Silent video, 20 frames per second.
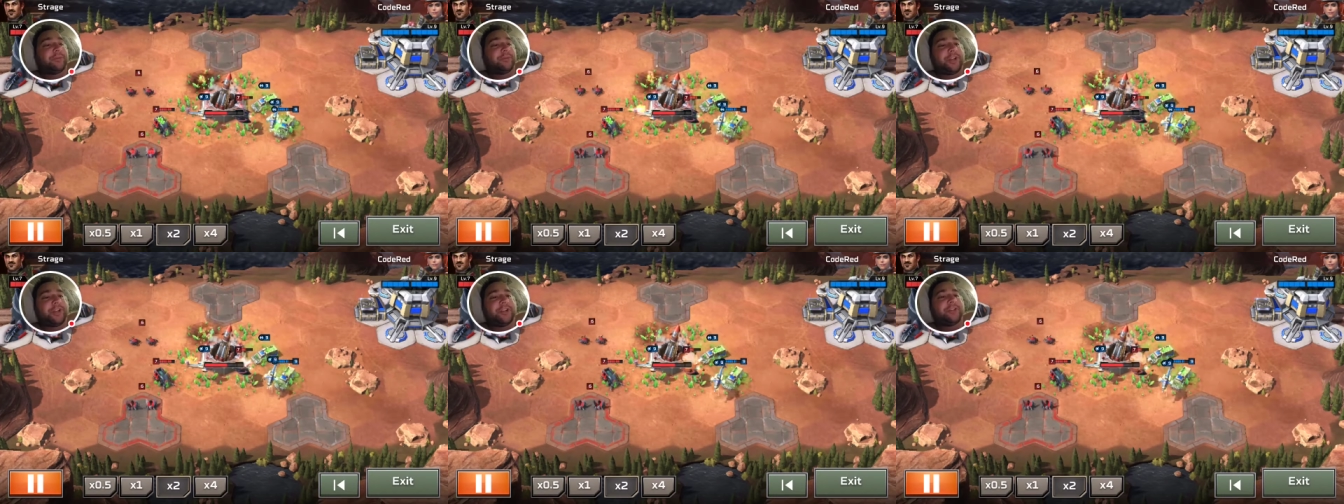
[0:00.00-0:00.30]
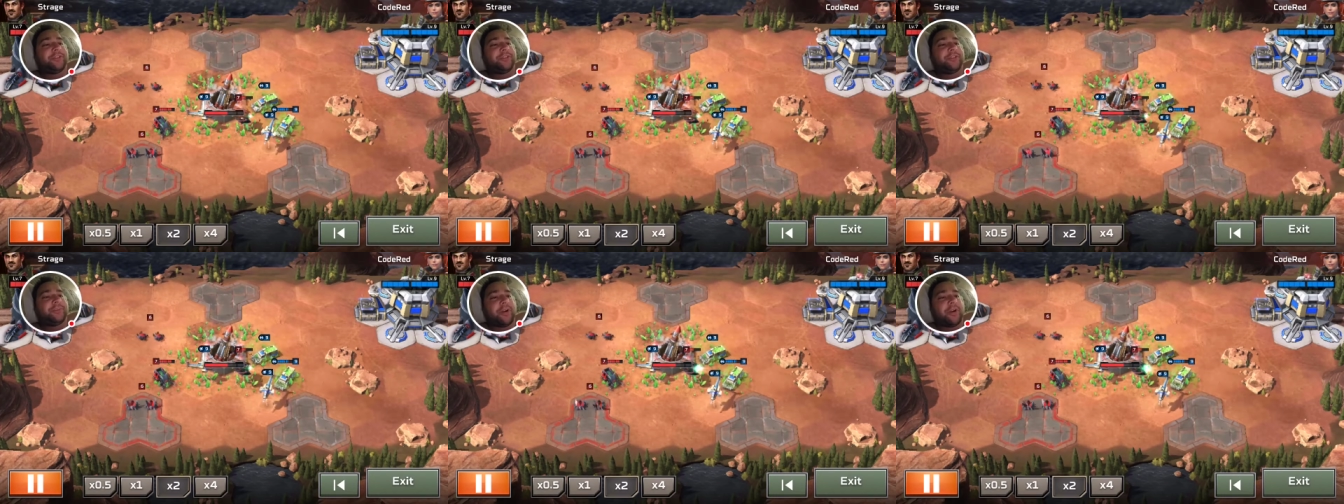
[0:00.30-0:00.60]
to do
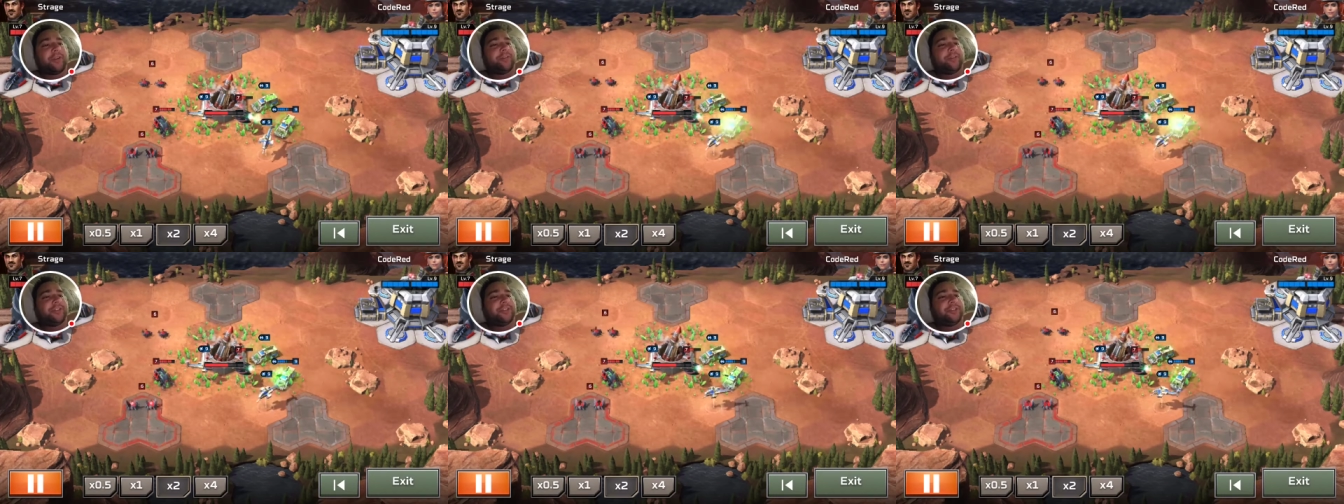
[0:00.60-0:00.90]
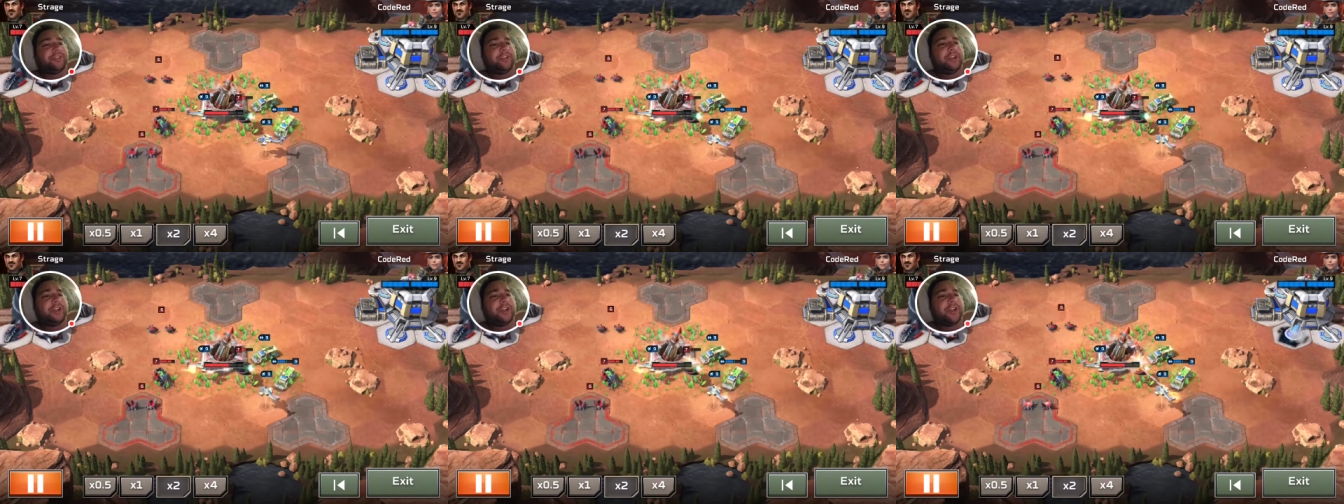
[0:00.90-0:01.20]
some
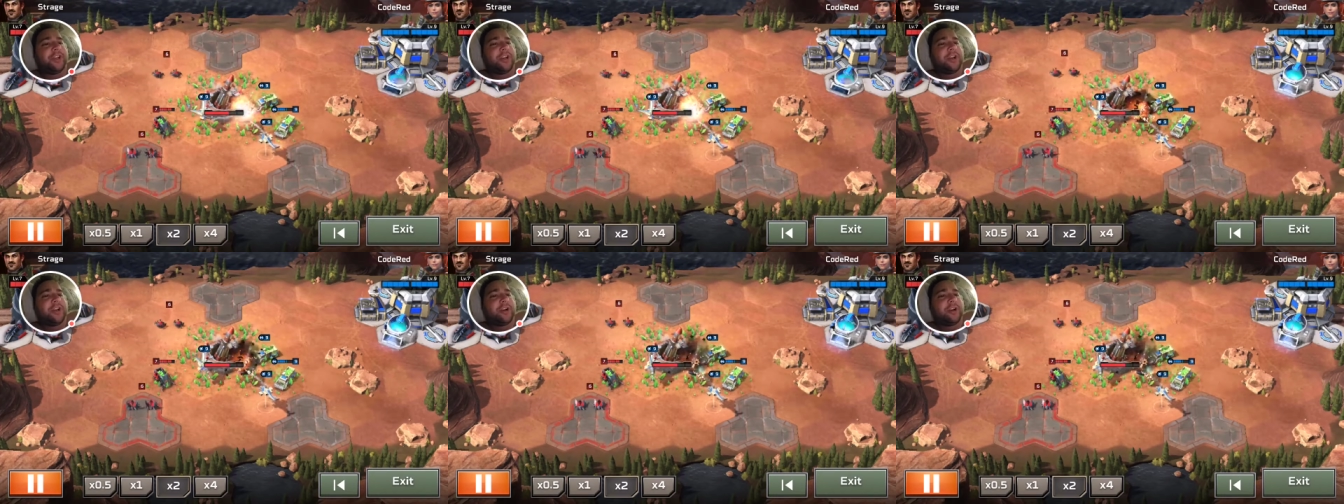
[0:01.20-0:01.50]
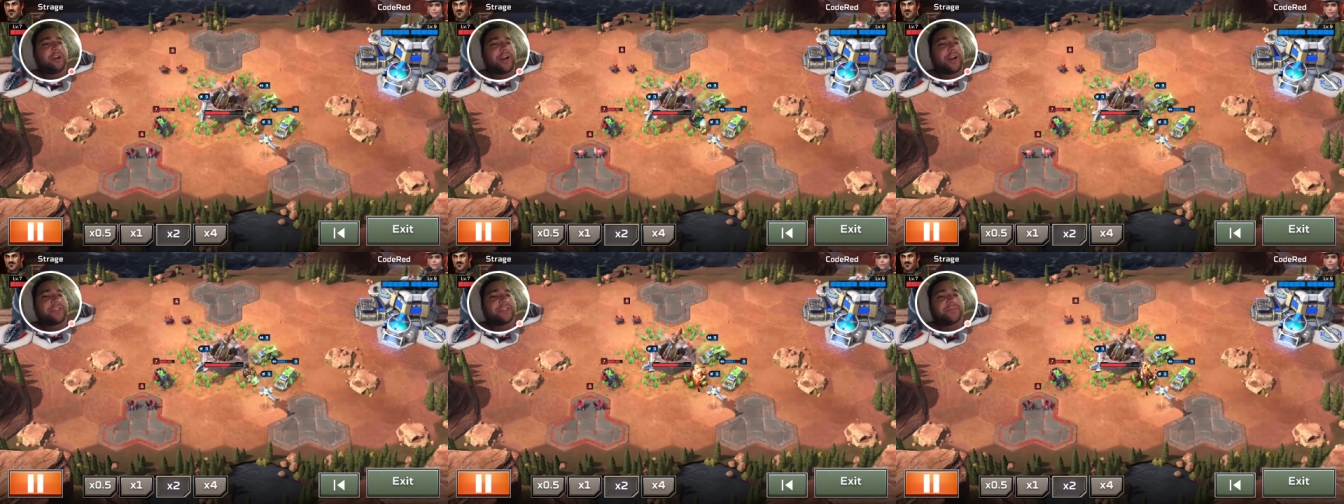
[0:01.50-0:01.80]
harvester
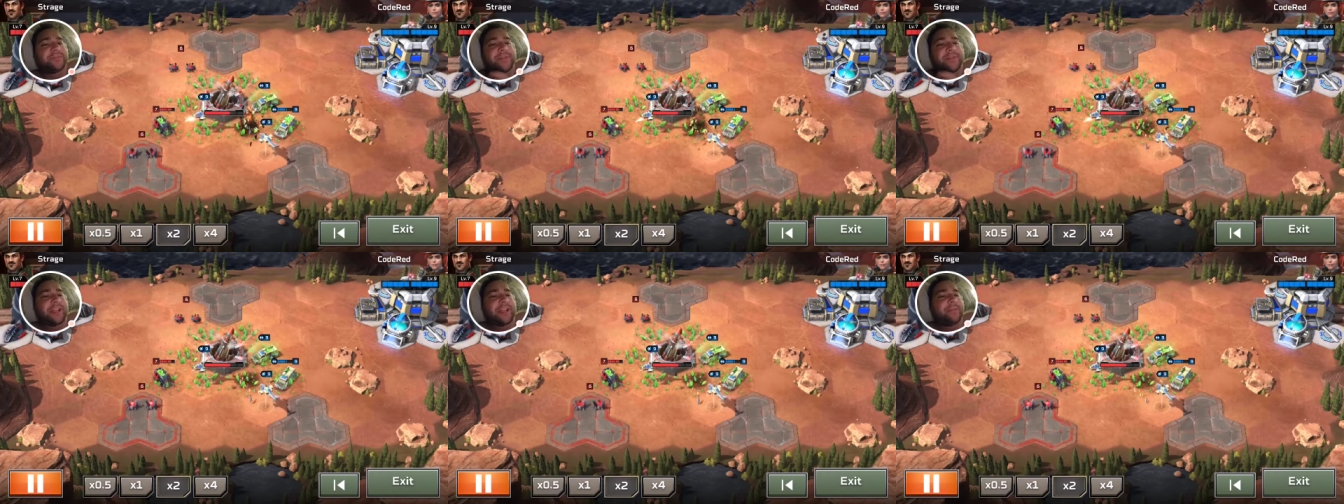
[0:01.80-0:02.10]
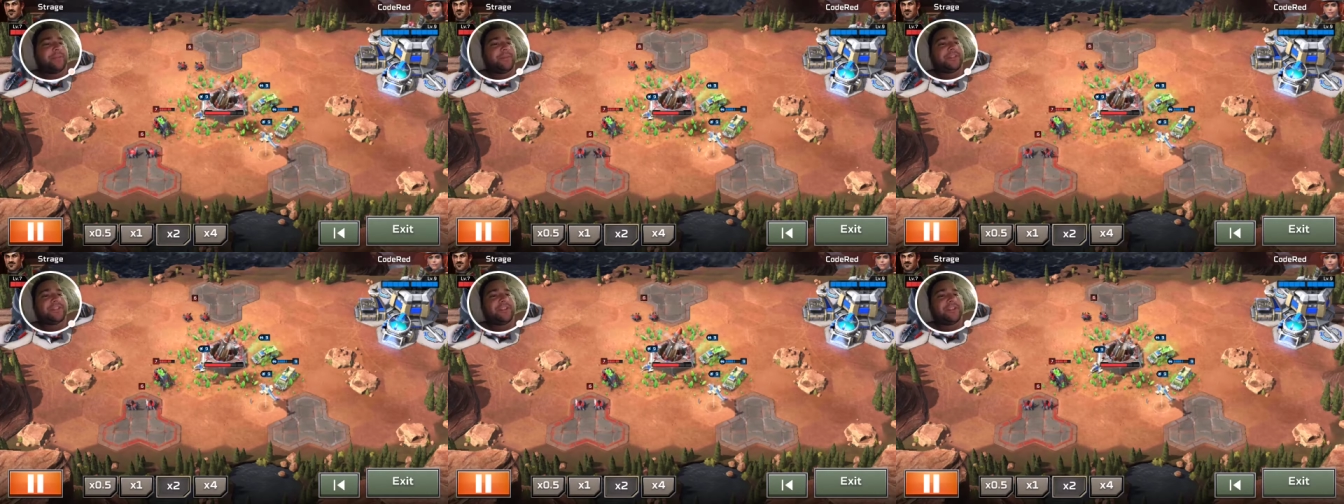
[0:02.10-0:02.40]
harassment, get
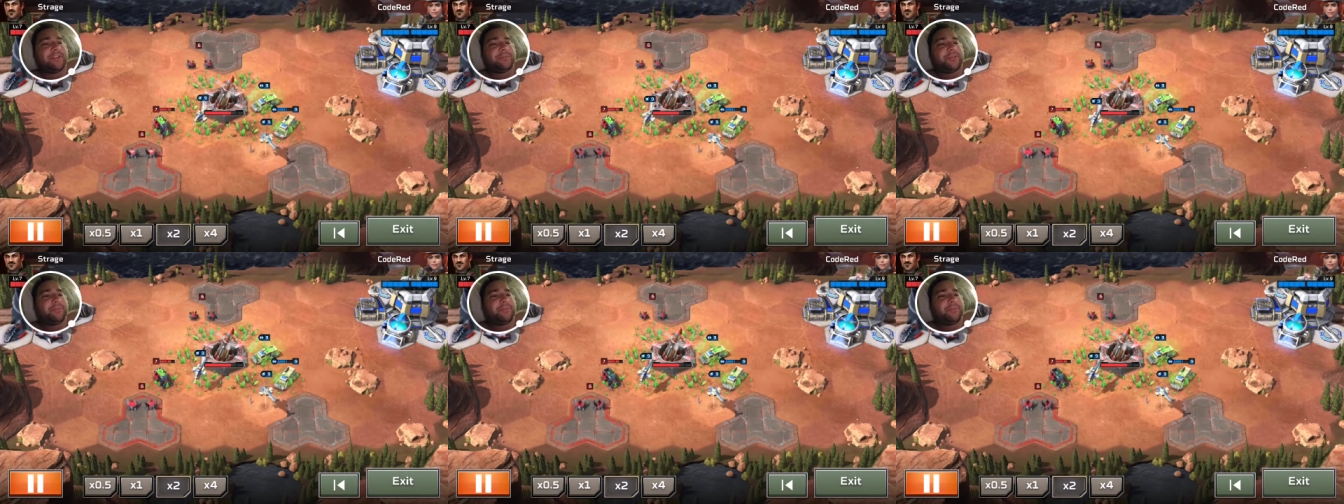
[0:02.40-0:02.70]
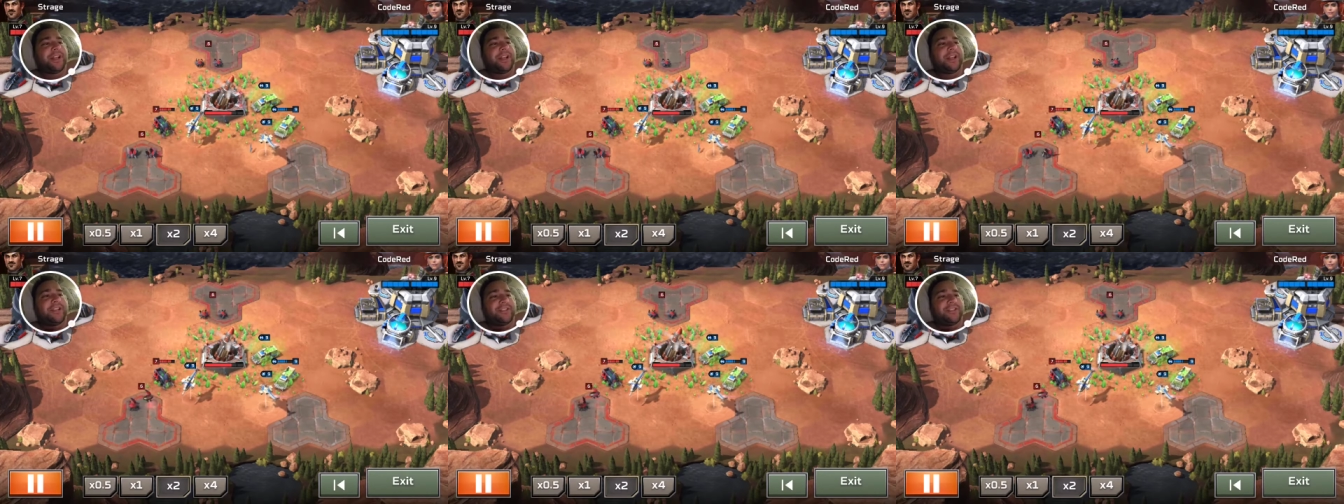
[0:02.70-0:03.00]
my Scarabs in
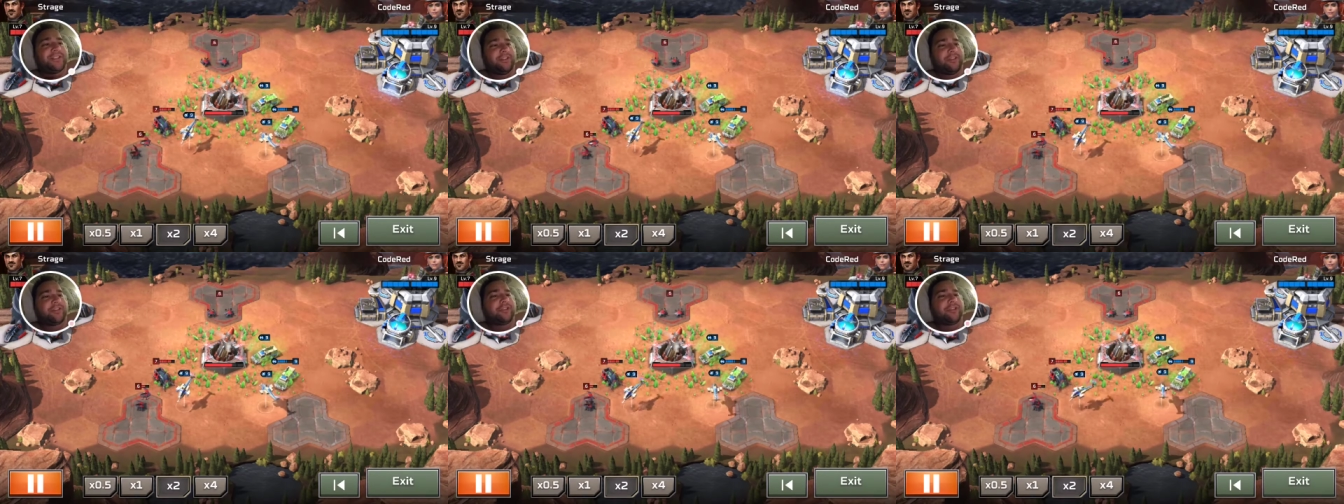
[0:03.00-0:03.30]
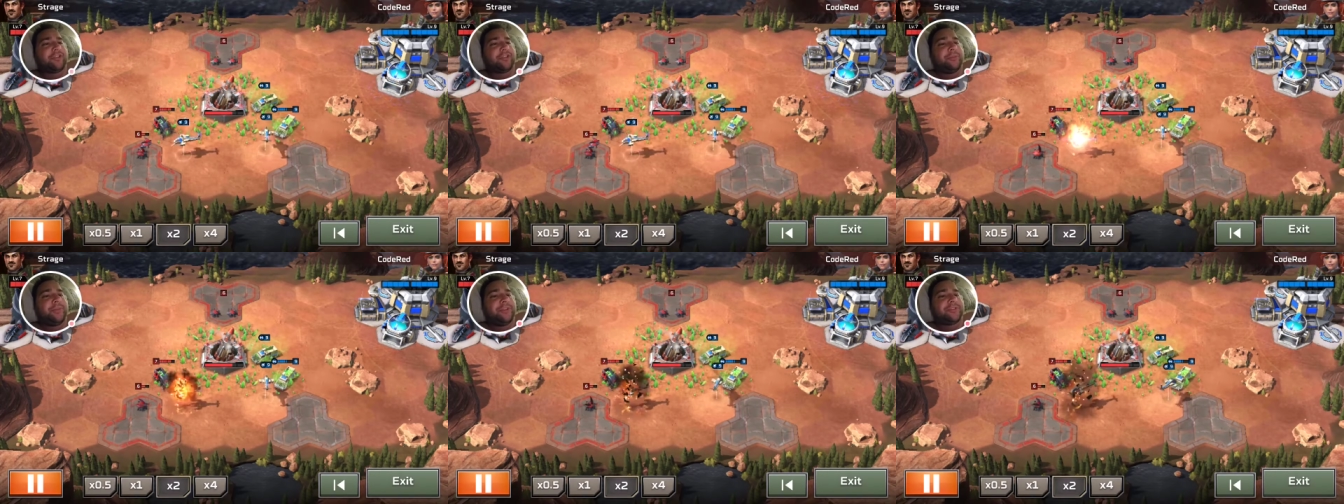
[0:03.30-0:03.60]
place, launch
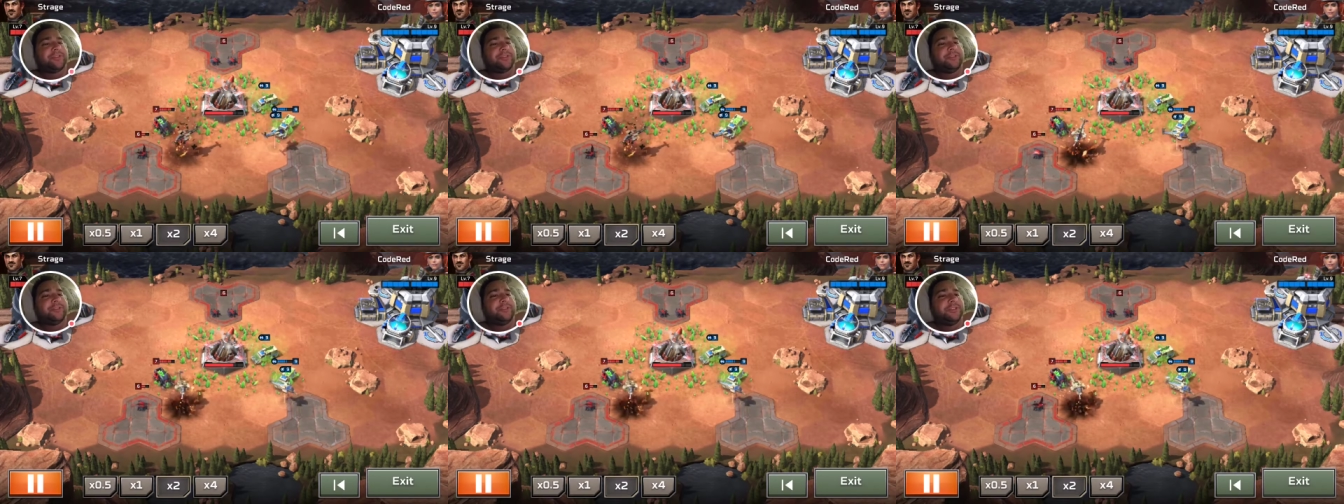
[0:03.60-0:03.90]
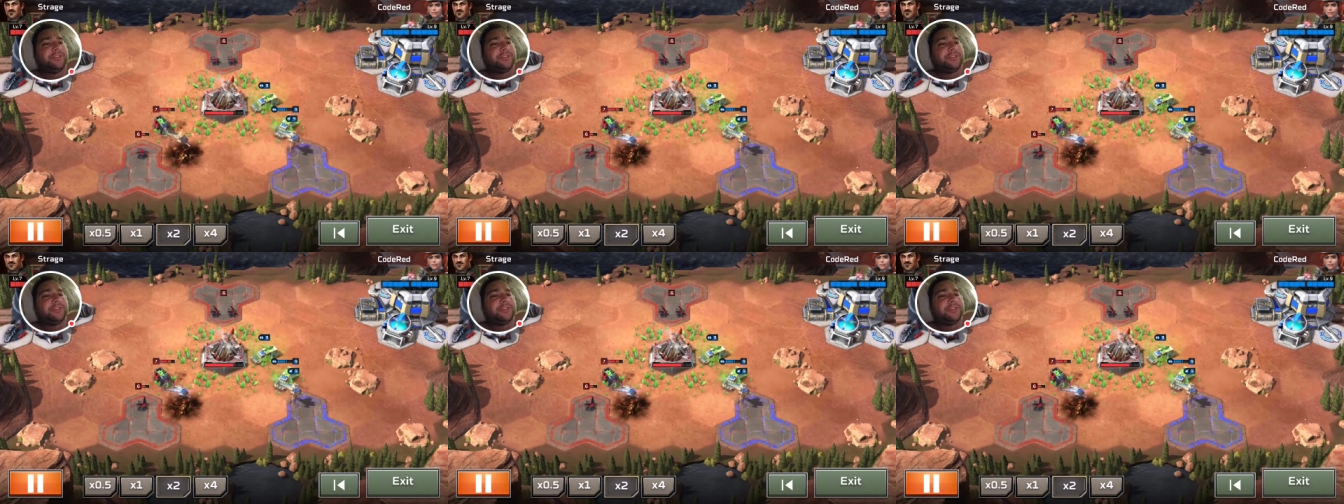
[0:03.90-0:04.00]
the missile.